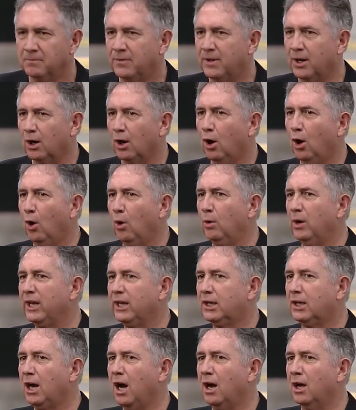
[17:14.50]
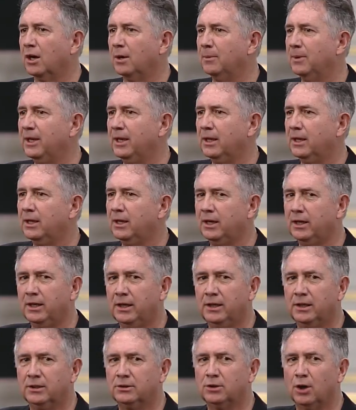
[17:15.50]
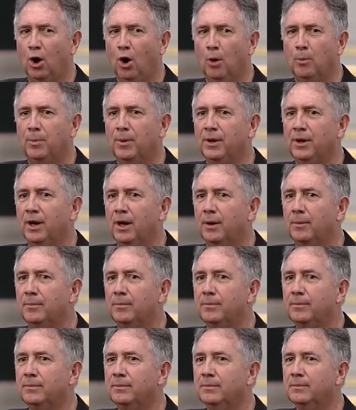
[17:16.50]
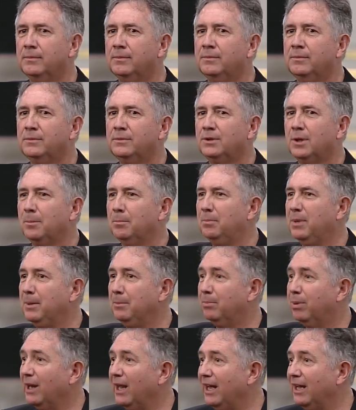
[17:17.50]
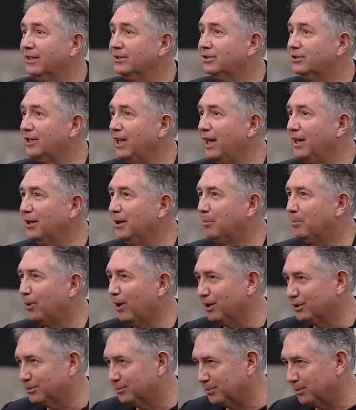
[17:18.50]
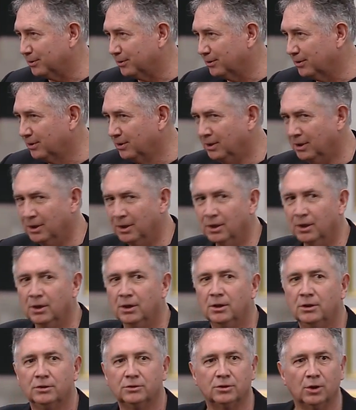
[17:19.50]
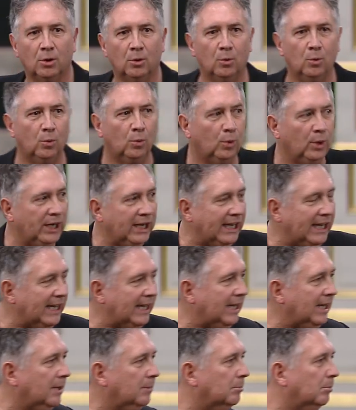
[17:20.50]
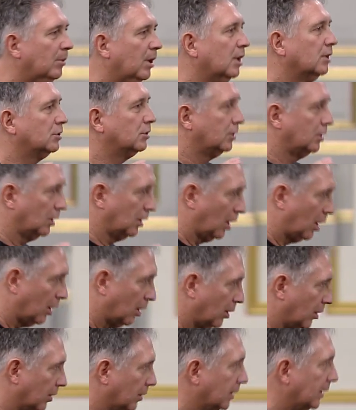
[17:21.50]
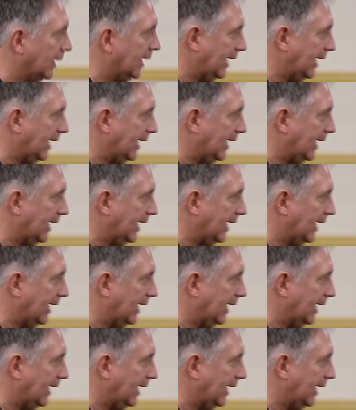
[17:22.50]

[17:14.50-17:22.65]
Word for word: their whole economy is opened up to be blessed and to prosper. So we must learn